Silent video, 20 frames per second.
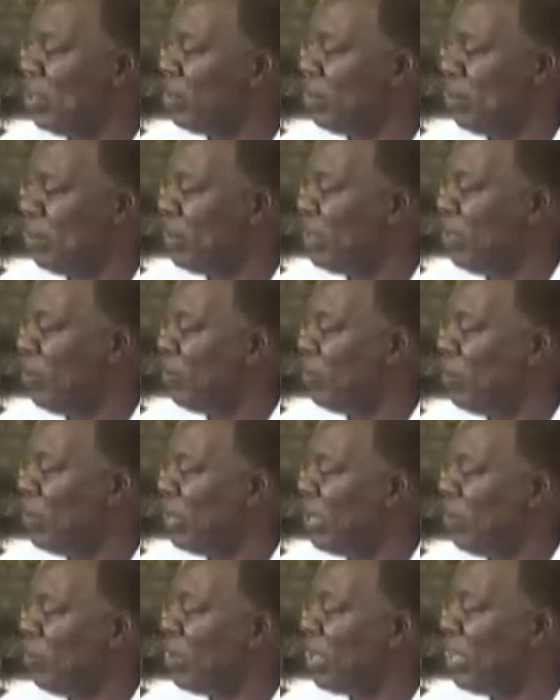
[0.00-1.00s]
Yeah. Never,
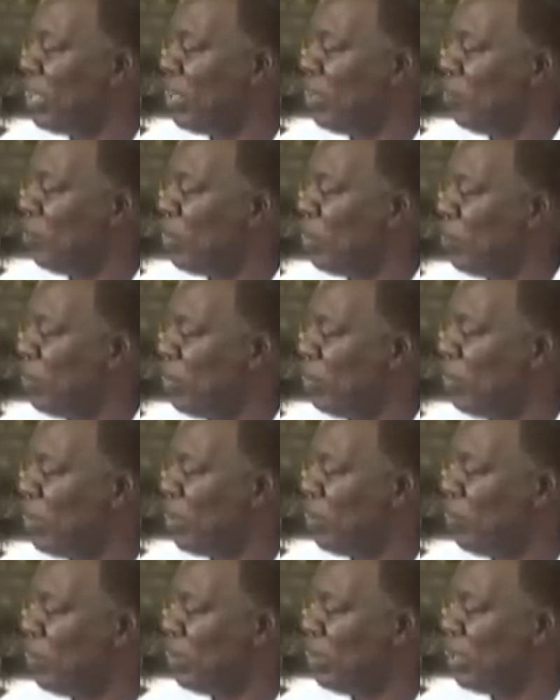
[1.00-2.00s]
we never had any problem
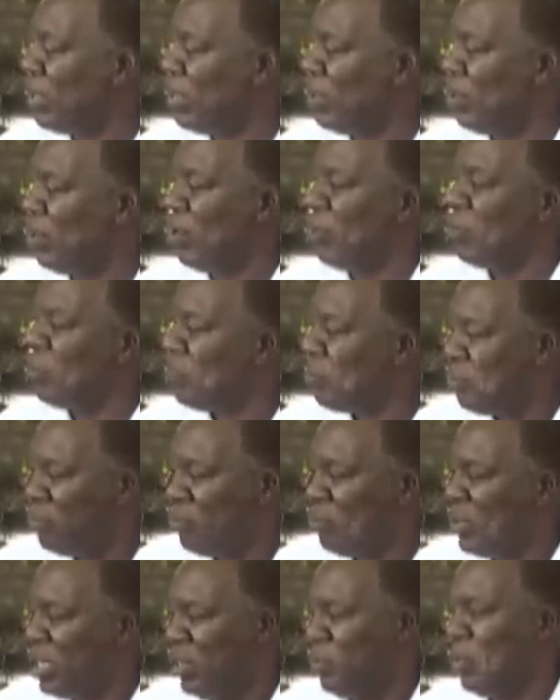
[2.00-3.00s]
after that Oh,
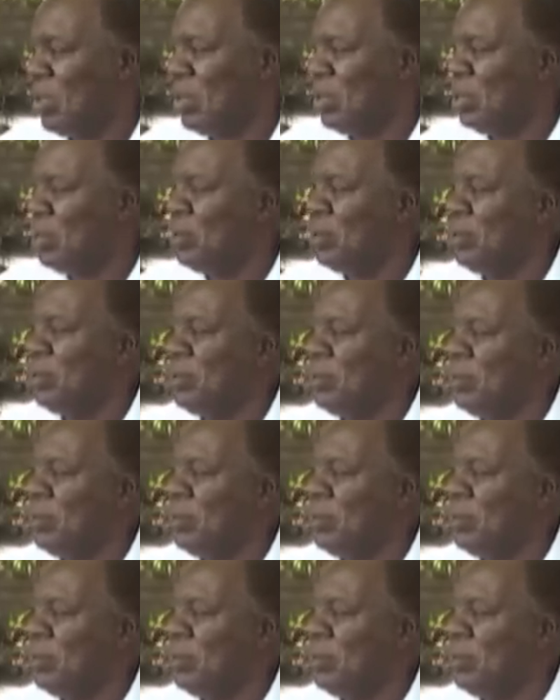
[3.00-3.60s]
Minimal.